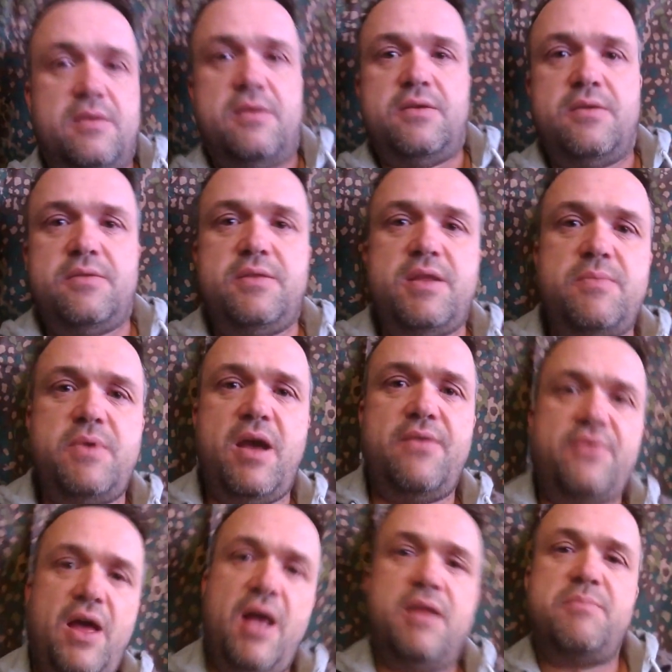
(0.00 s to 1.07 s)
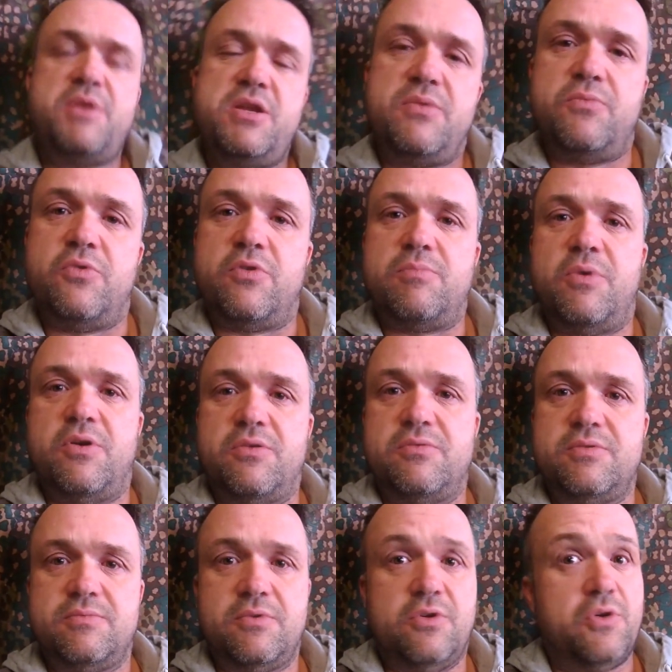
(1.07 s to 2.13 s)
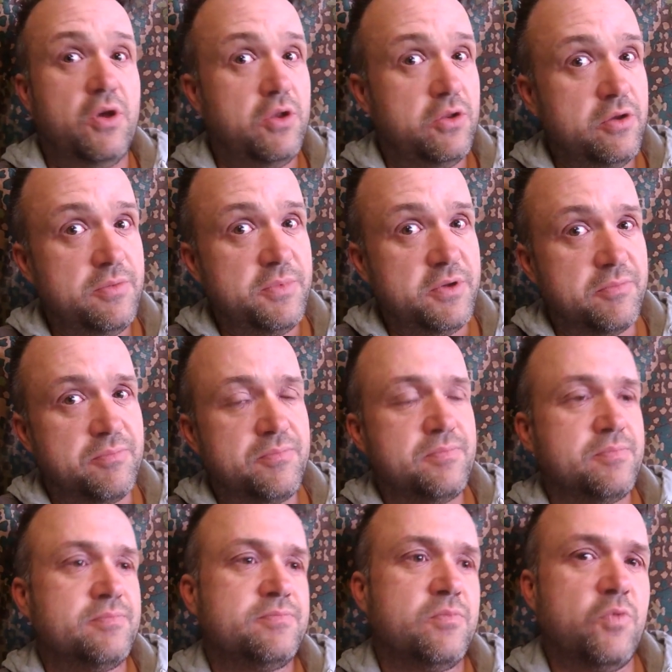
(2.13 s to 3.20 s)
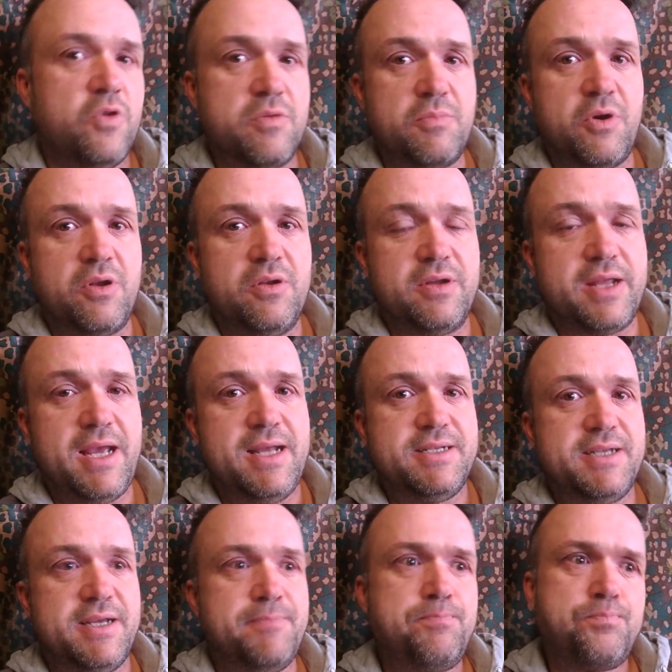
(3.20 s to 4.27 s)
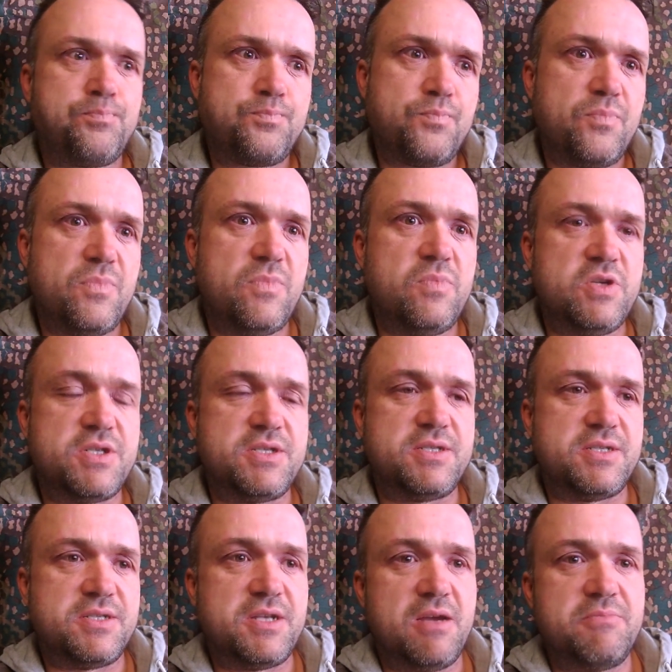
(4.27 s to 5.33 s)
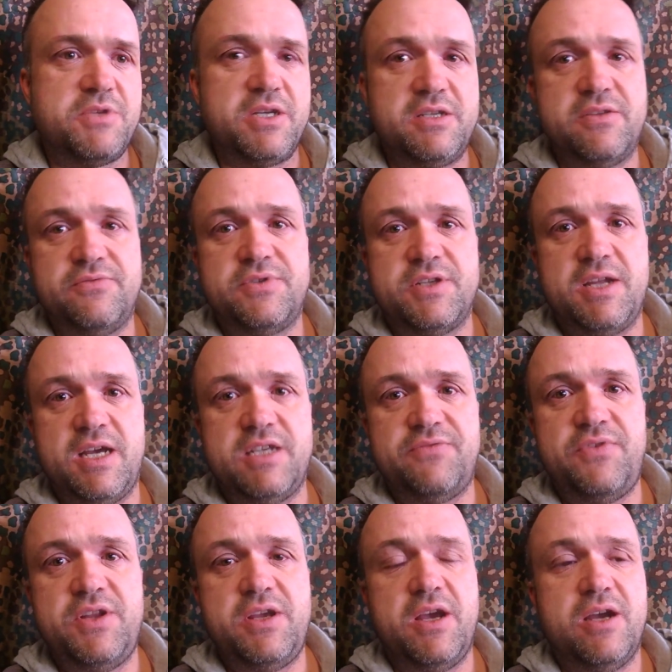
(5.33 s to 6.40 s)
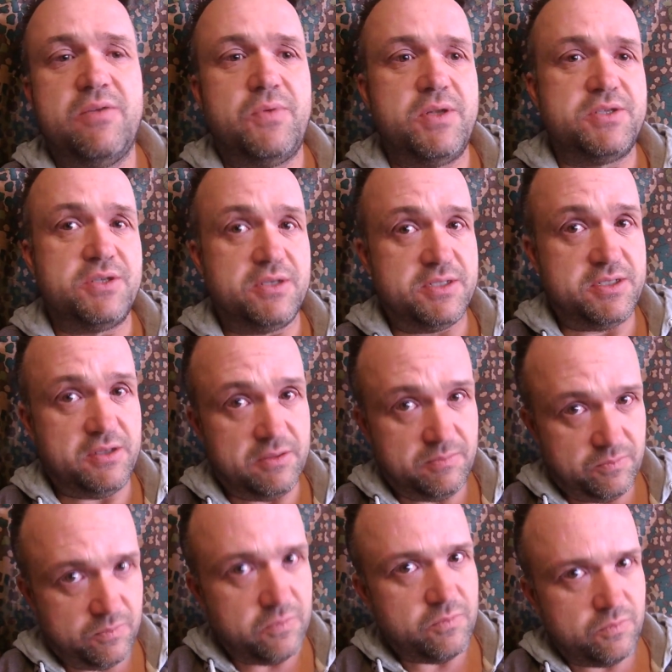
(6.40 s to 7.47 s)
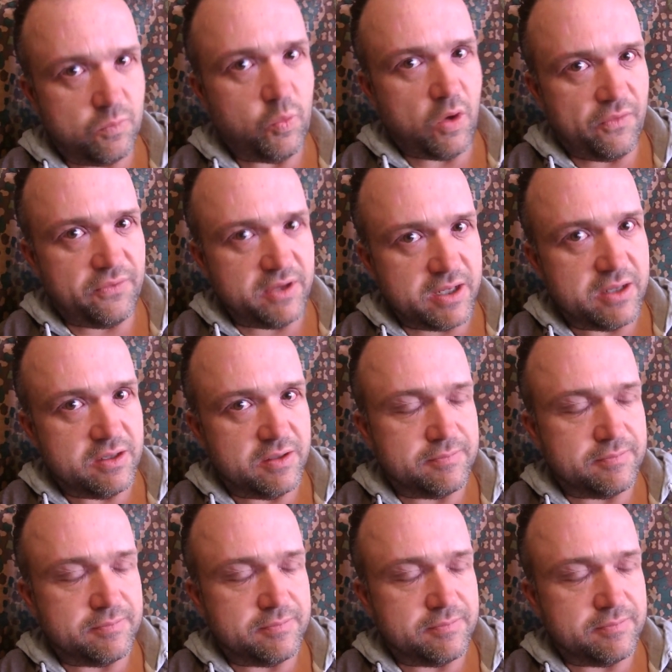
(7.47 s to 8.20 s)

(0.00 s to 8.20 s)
Then we have the aluminium water bottle or aluminum water bottle or canteen, which is the subject of today's video once I stop waffling on.